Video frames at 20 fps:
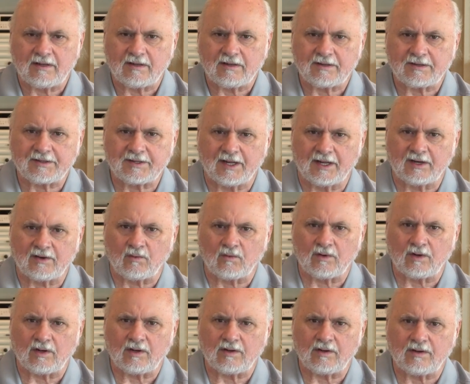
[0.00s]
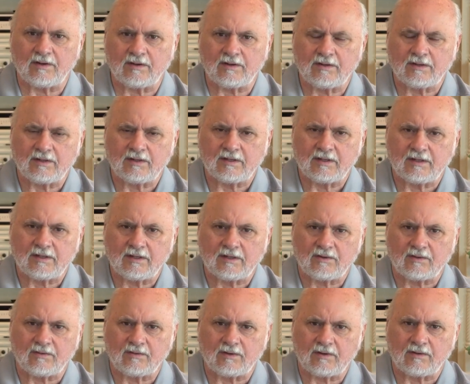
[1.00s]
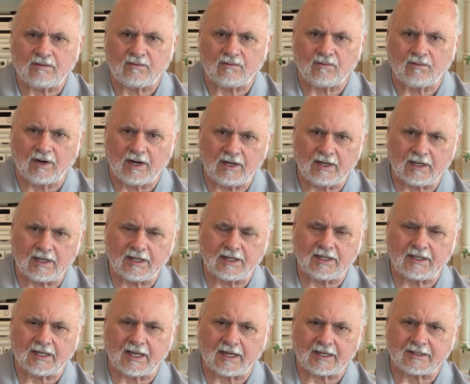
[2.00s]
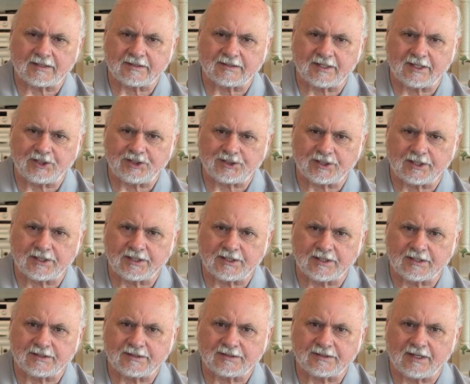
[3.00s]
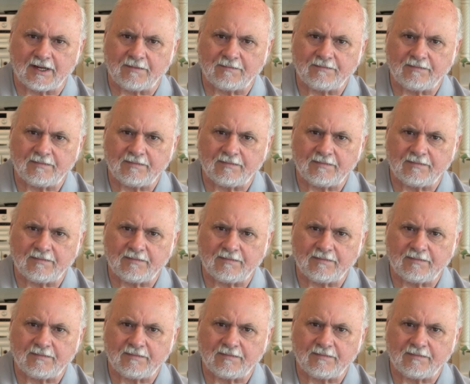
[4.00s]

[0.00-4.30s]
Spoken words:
said a railing accusation against them.